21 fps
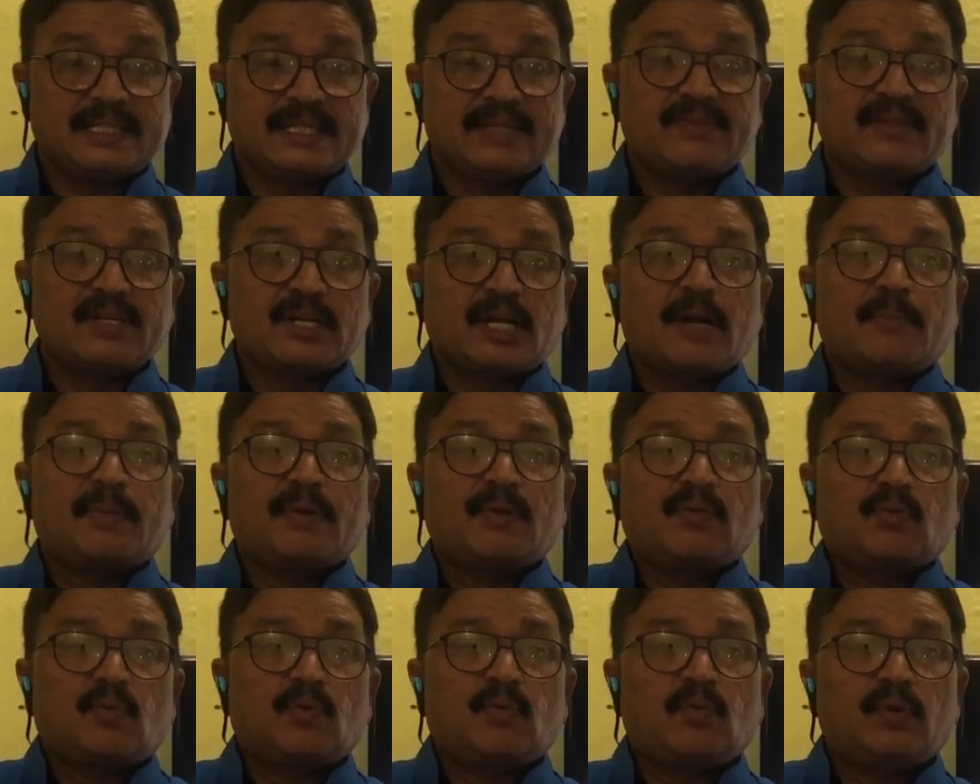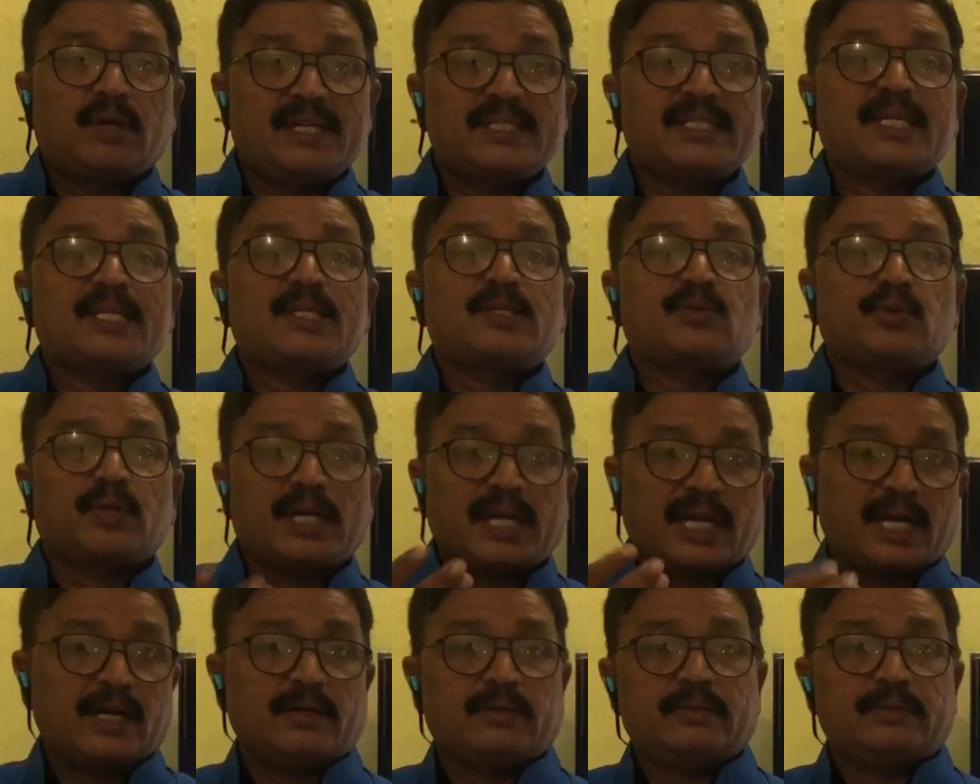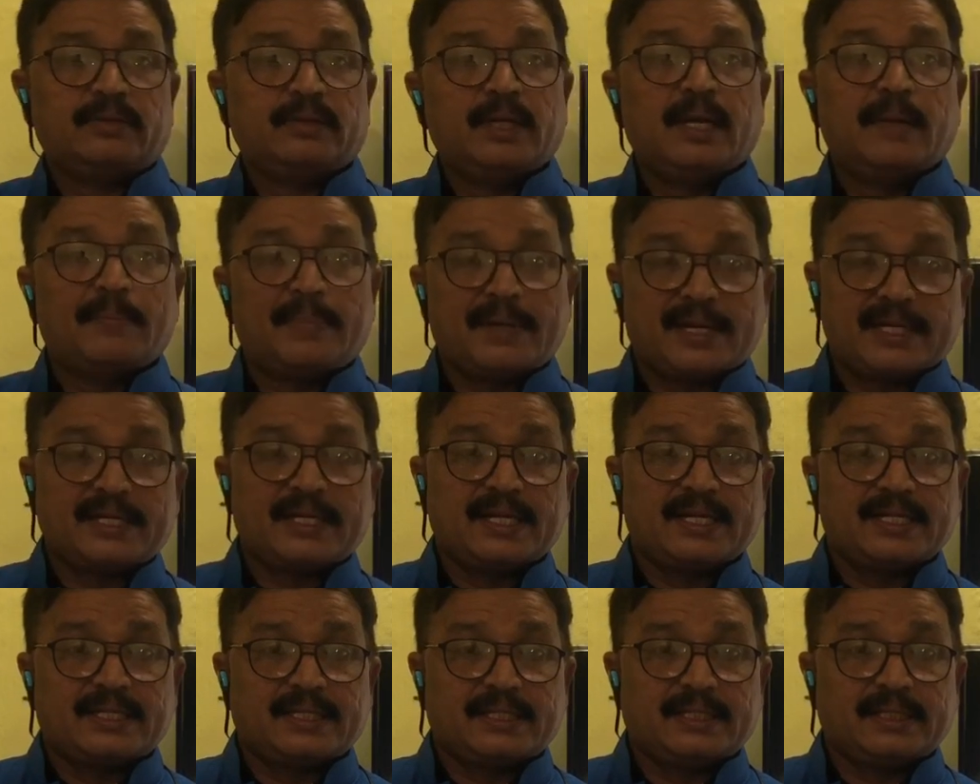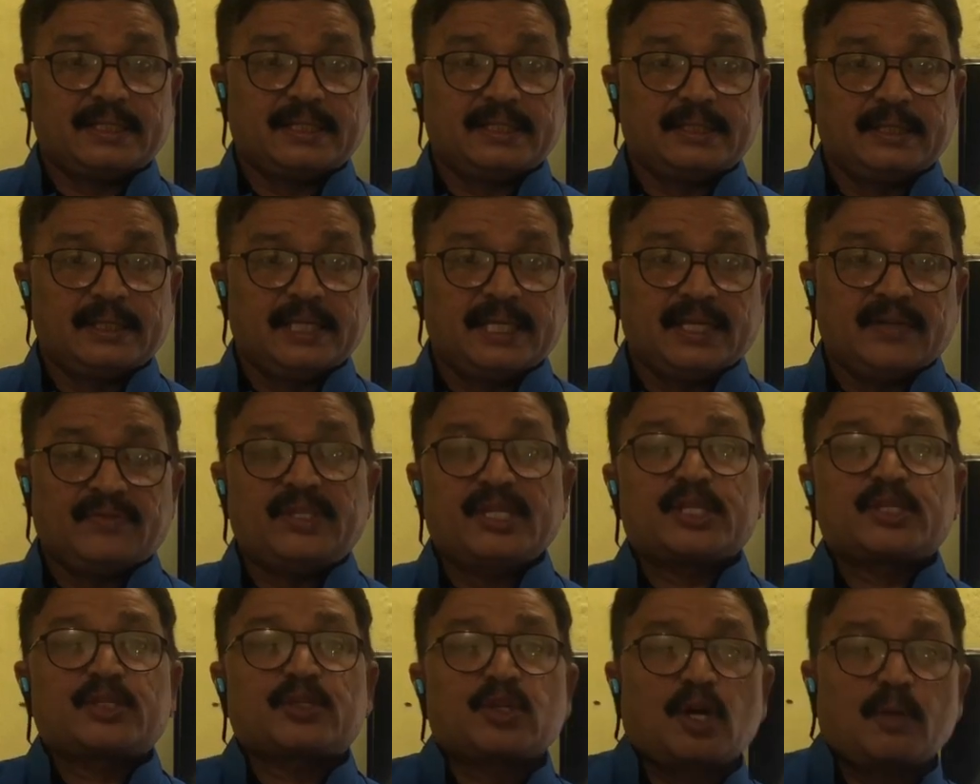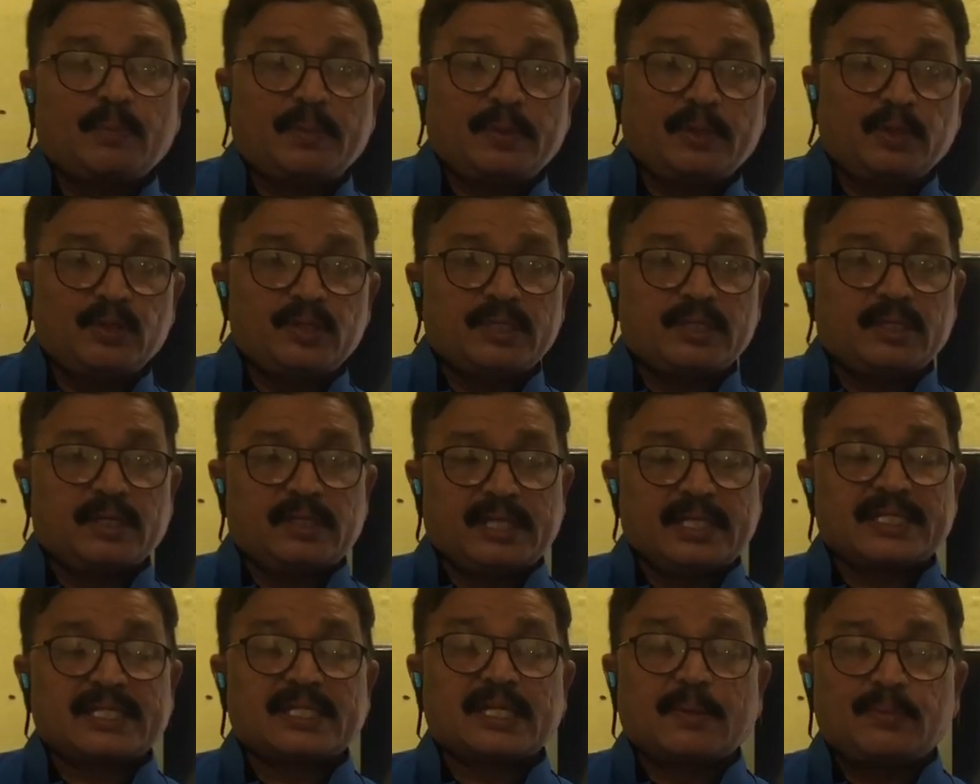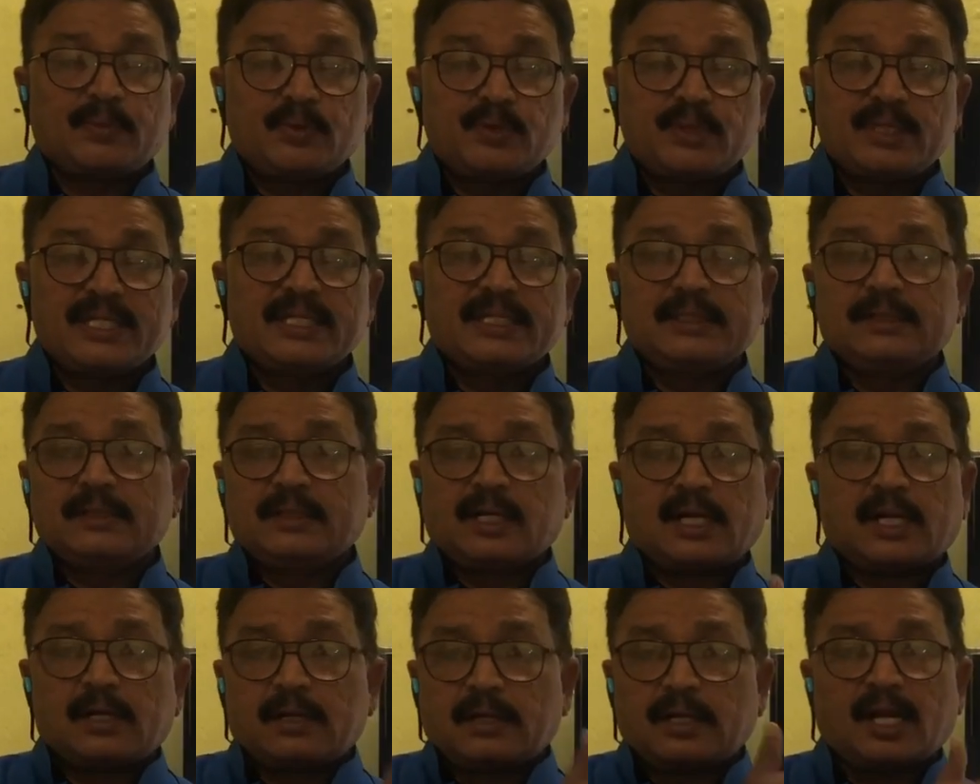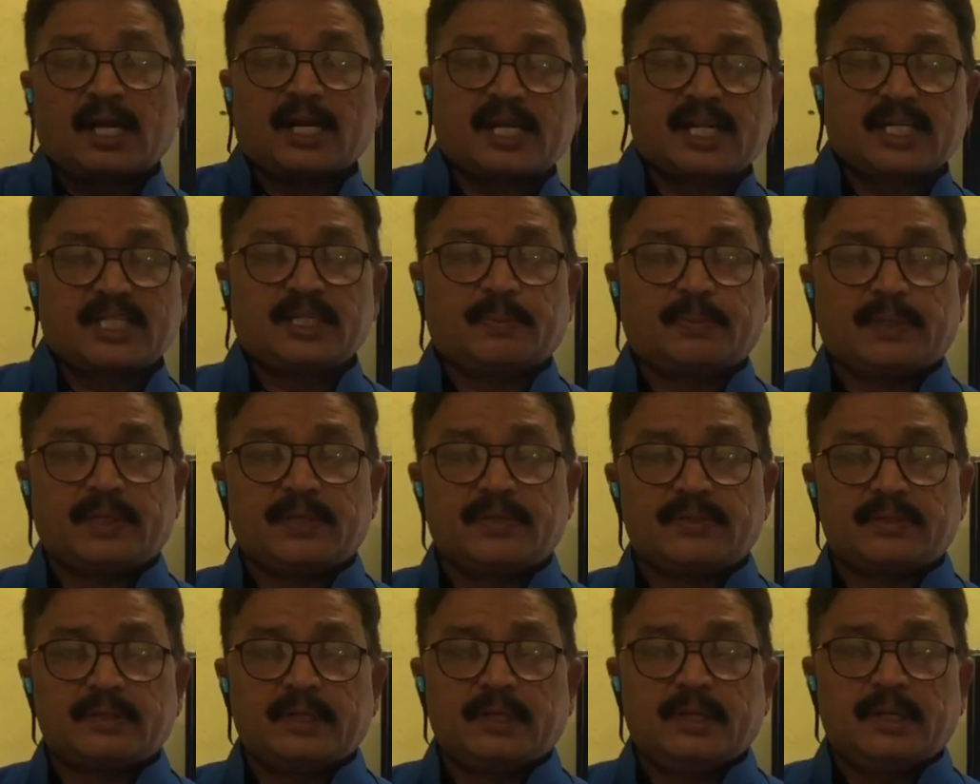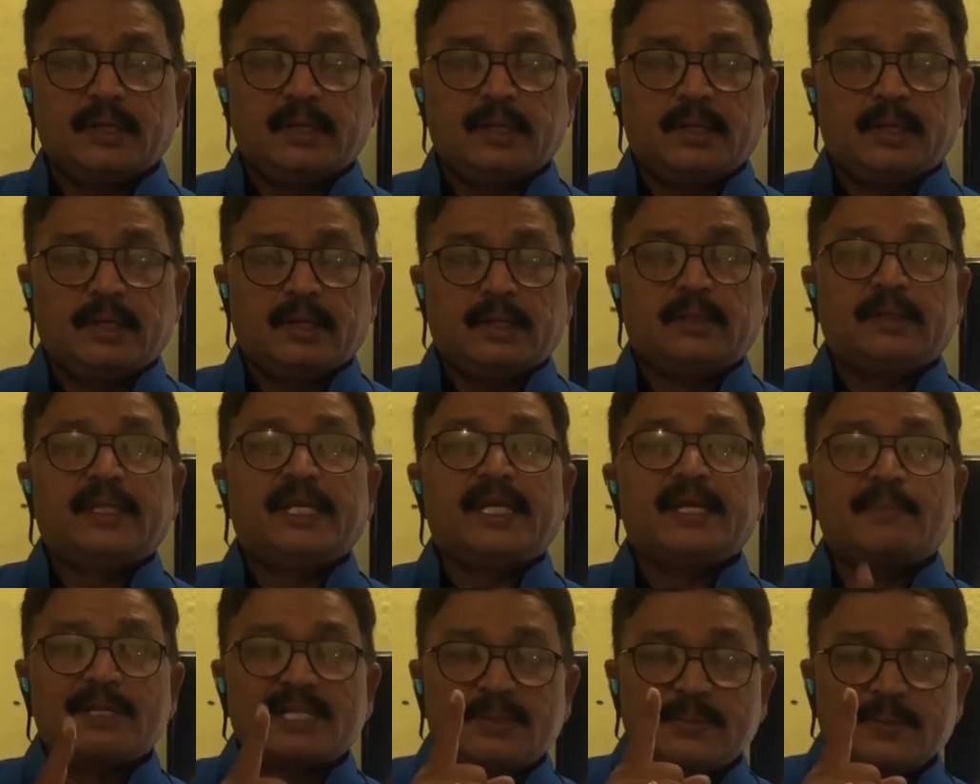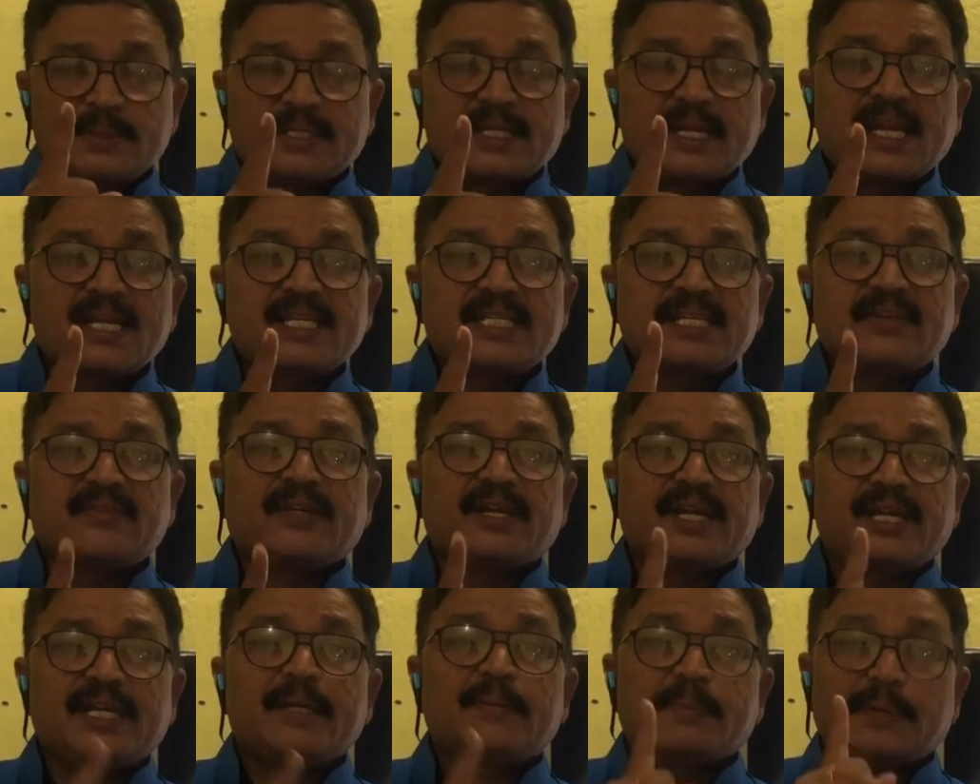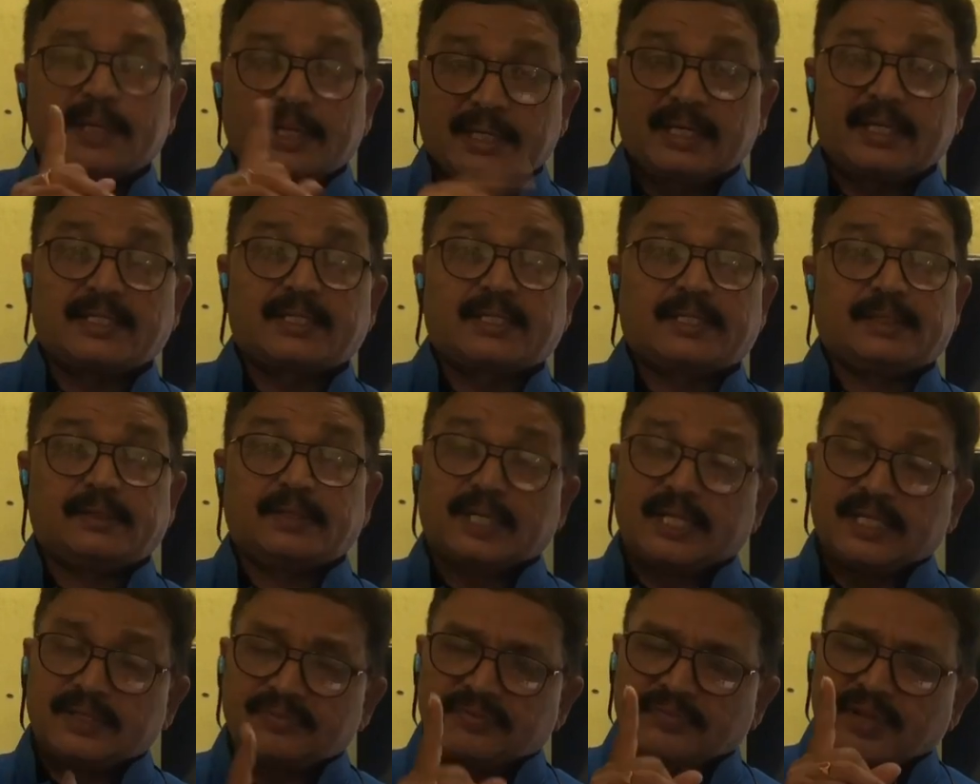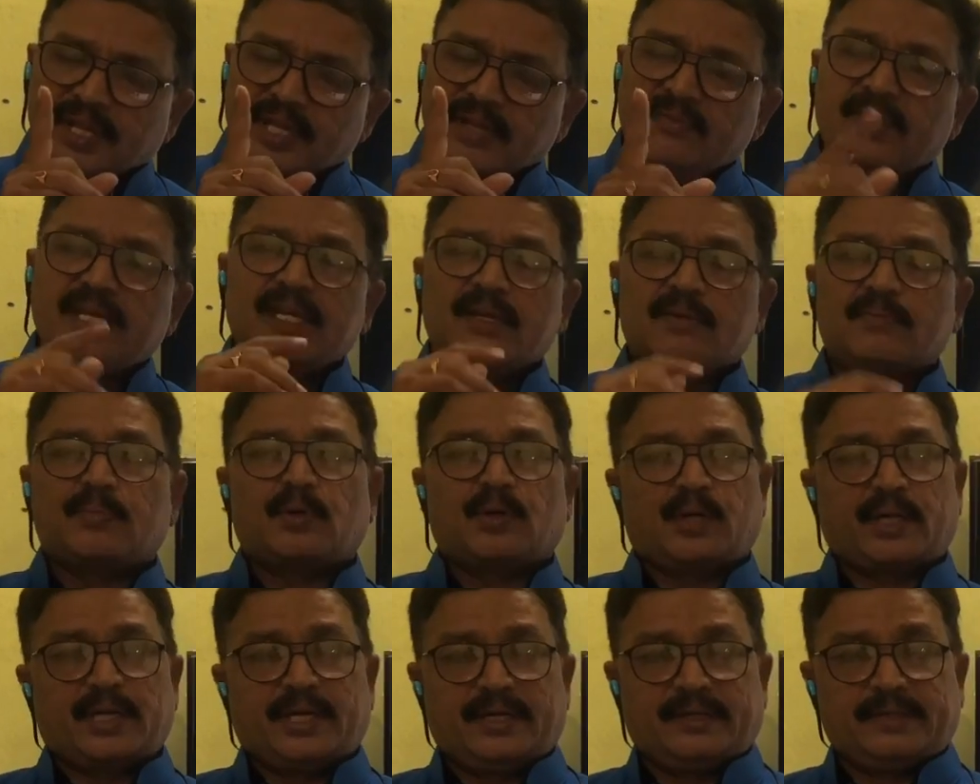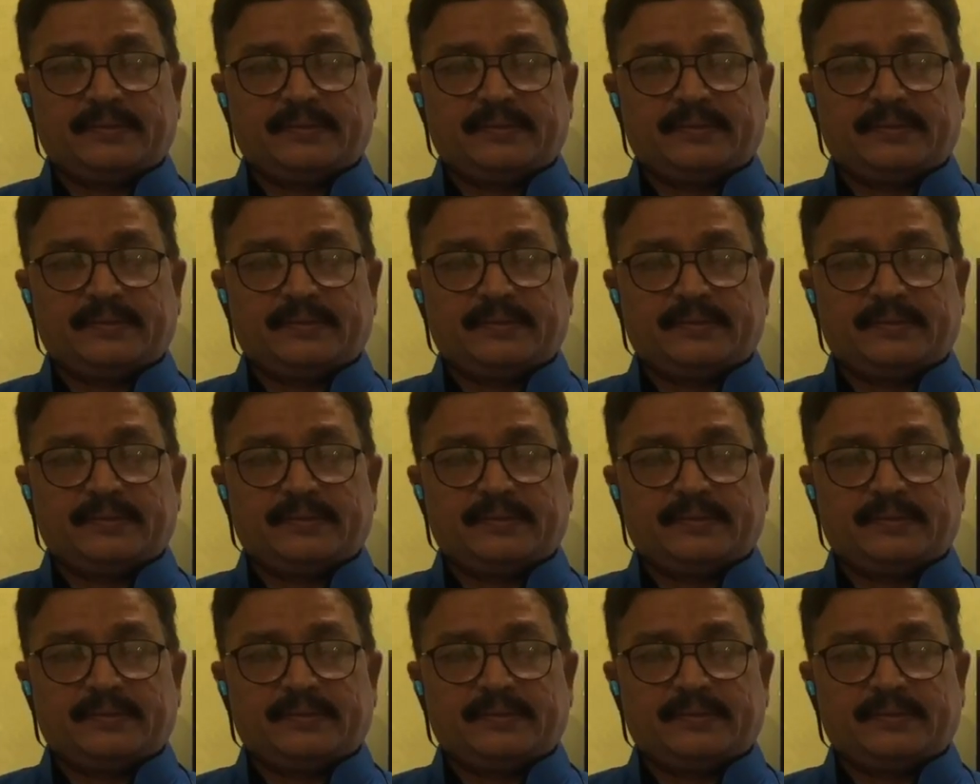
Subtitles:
If the couple who desires to have pregnancy, if they stop using contraceptives, there must be chance of getting pregnancy. That is very, very important.